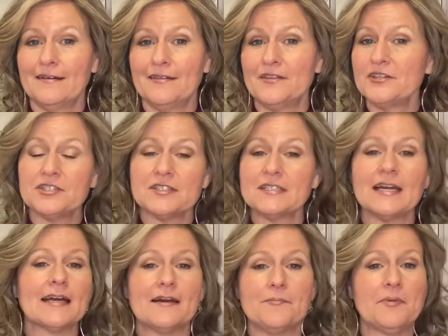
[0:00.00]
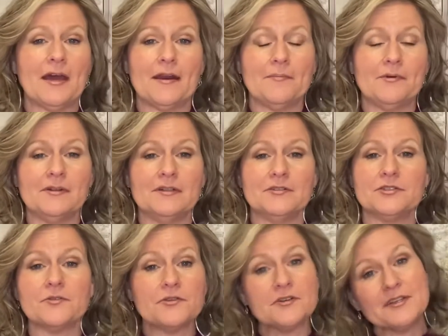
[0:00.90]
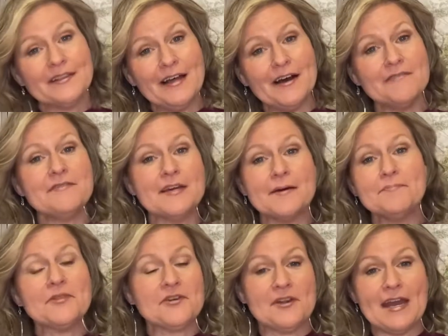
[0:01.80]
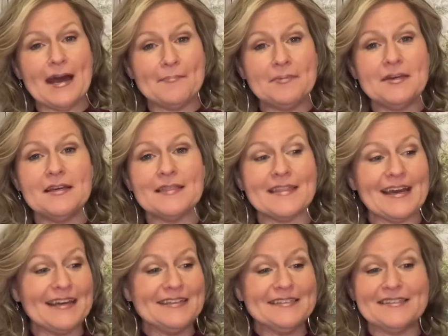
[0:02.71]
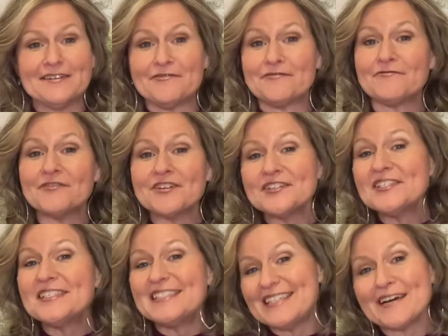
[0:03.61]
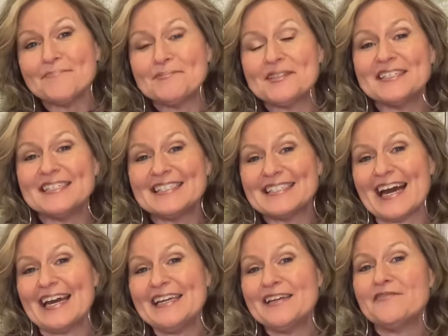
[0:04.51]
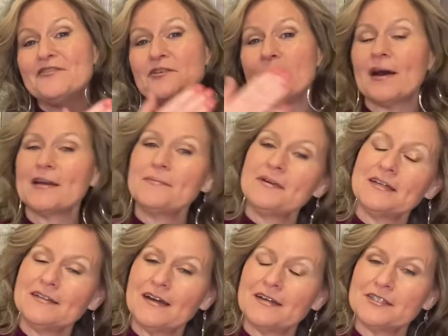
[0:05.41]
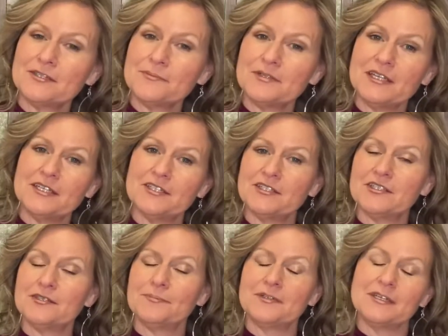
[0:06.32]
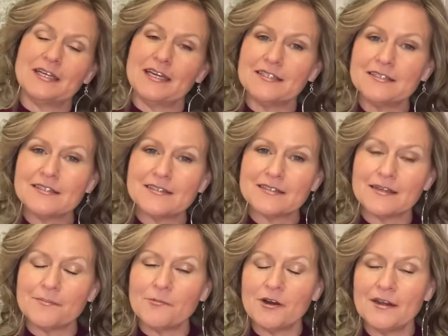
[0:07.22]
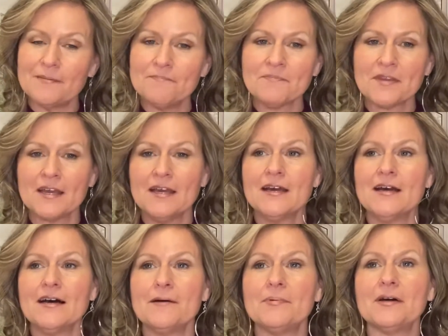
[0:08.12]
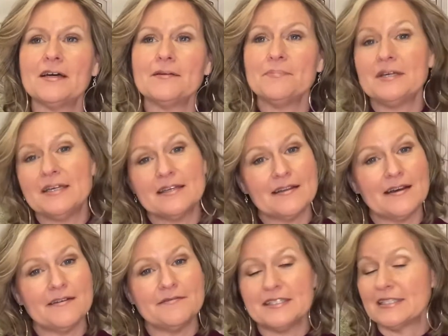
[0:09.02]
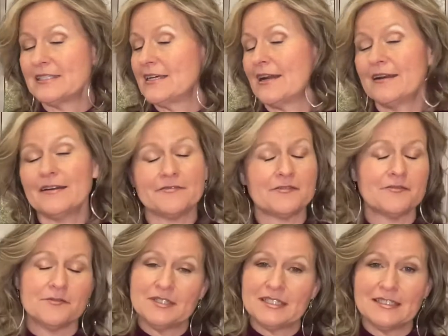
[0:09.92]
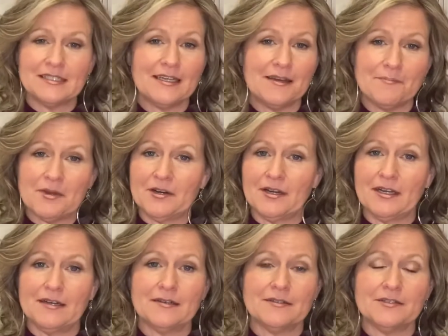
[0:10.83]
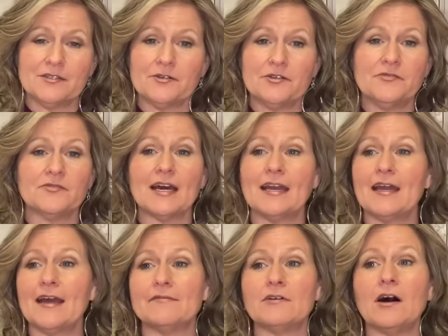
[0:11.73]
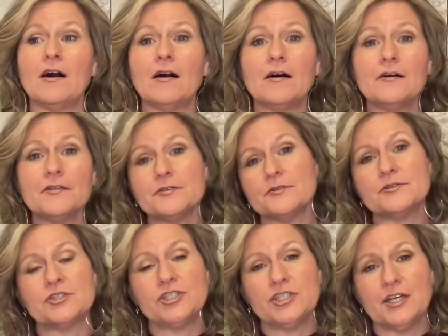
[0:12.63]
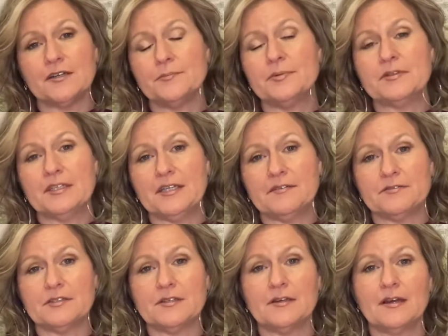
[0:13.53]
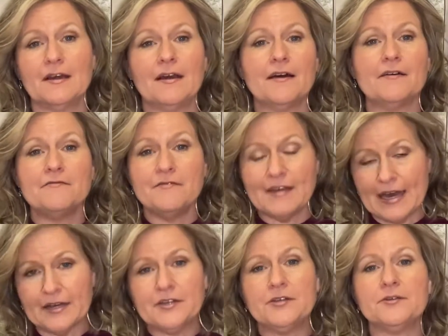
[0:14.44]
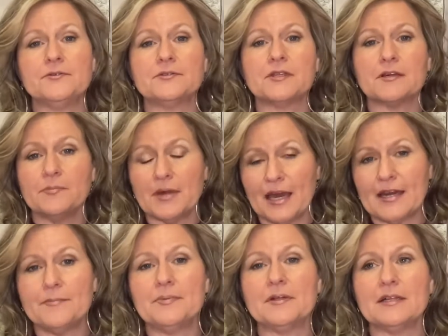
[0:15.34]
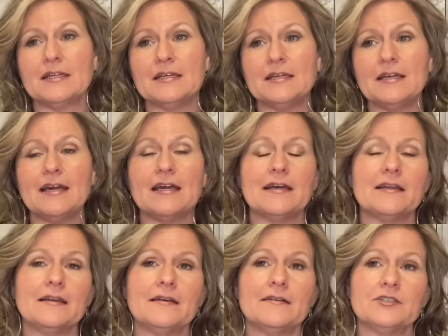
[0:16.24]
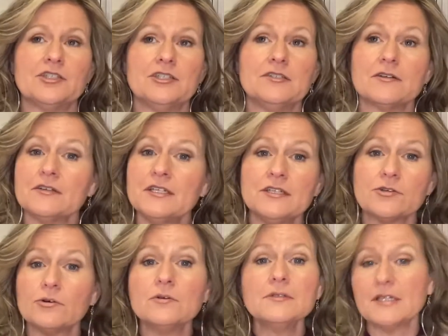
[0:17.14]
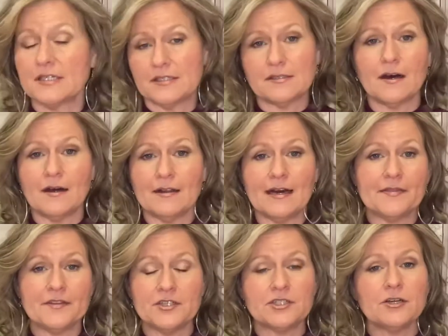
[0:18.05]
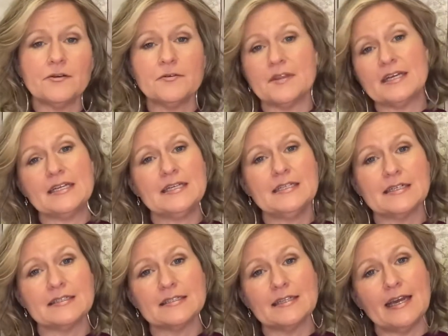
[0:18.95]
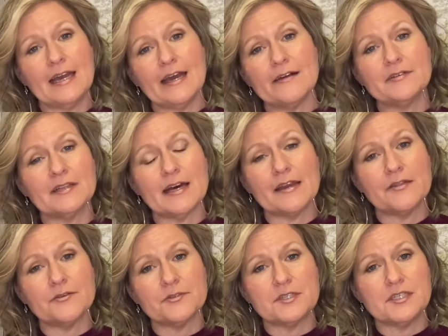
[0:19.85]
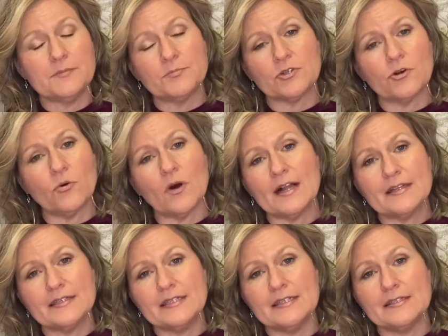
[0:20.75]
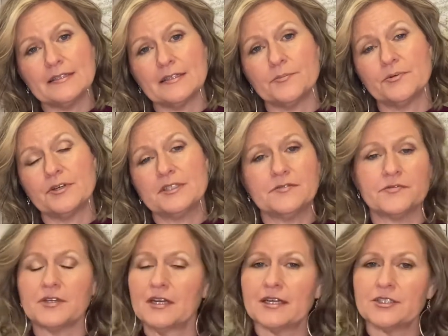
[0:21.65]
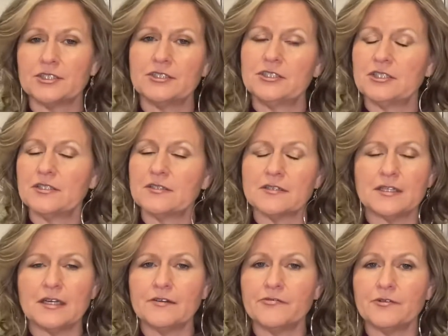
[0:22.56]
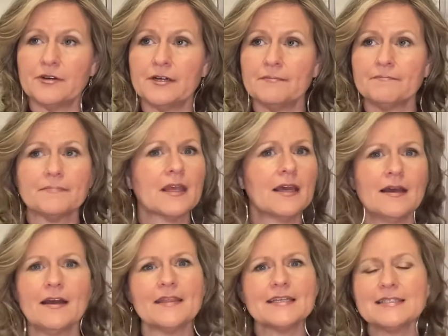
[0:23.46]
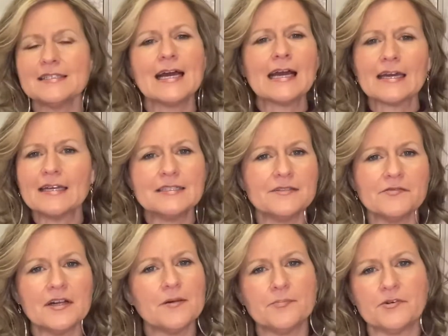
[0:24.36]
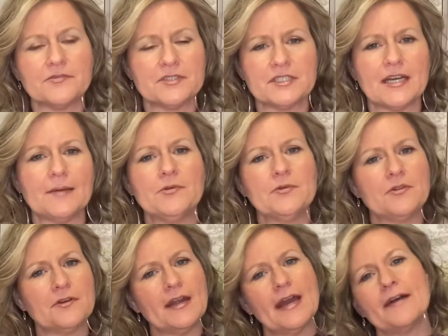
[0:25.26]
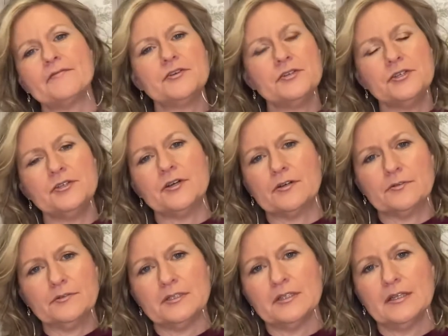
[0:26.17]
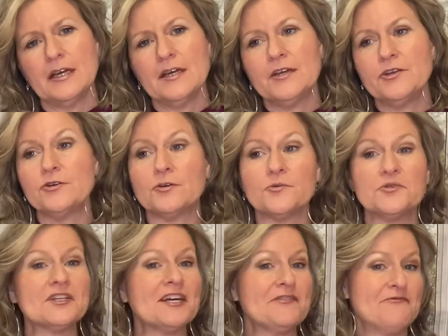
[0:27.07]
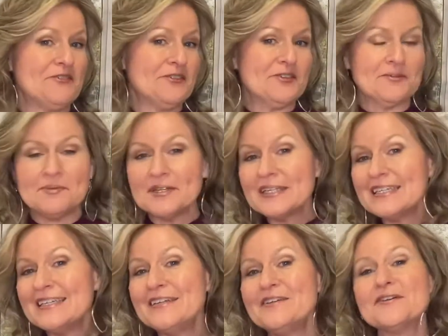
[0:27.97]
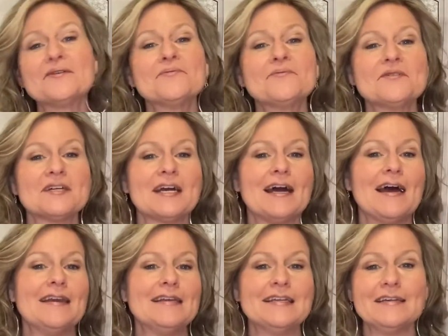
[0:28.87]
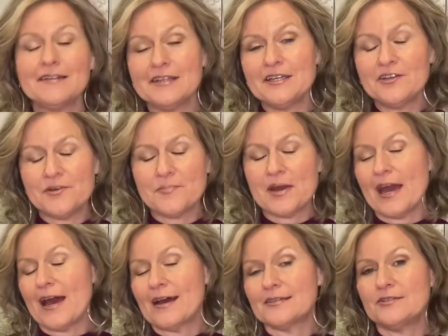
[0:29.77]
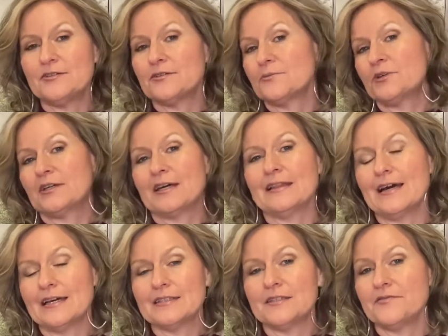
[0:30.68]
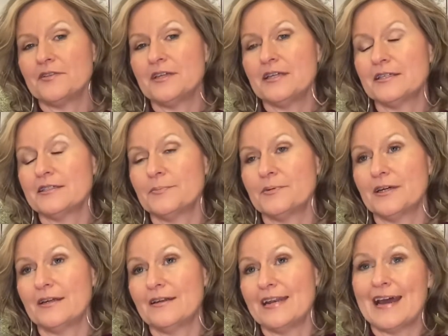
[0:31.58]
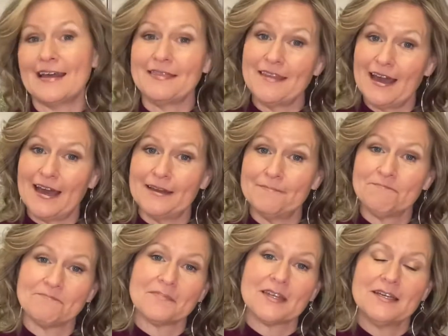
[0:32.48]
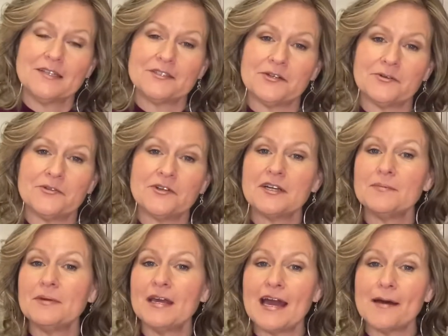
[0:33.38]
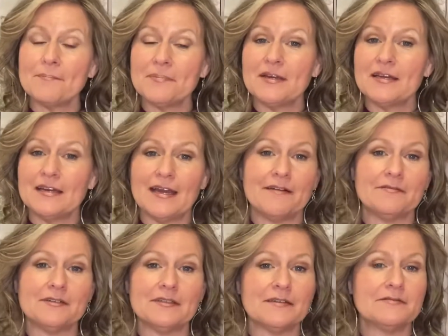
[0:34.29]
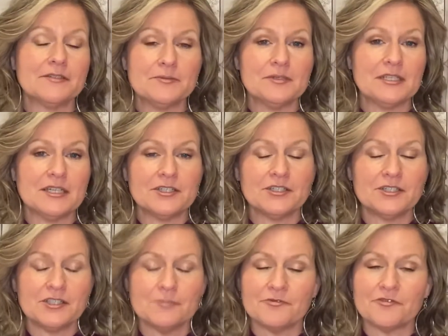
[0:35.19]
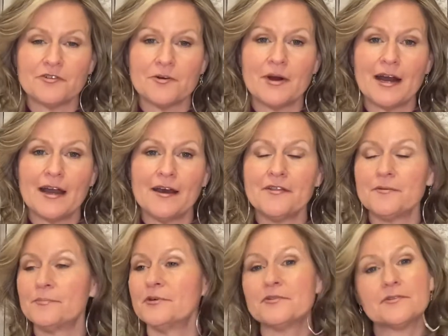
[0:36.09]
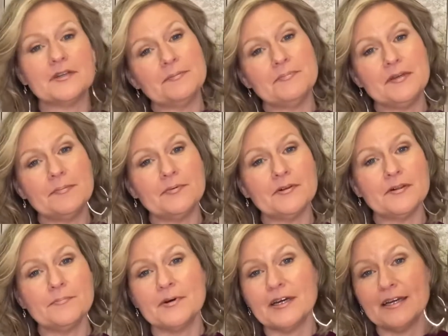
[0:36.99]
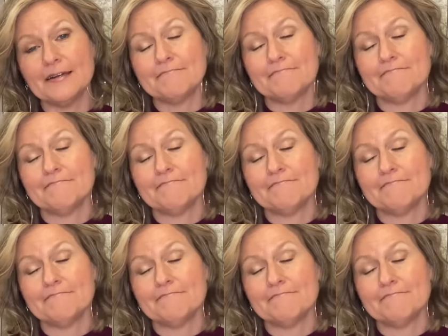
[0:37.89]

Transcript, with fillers: they're just not compatible. So they're in love. Yep, they're happy. That is the first step to deciding if you want to be in a long-term relationship or engaged to someone but being in love not enough of a reason to get married. So you've got to have all those shared beliefs, values, compatibility, and she already told us all on the show that he doesn't have a lot of those deeper qualities and points of connection she's looking for. That's not going to develop over time. You either have it or you don't. You can work on vulnerability, you can work on healing your past, you can work on lots of things, but not that. So they're going to be happy and have a lovely relationship for a while. They're both great people, but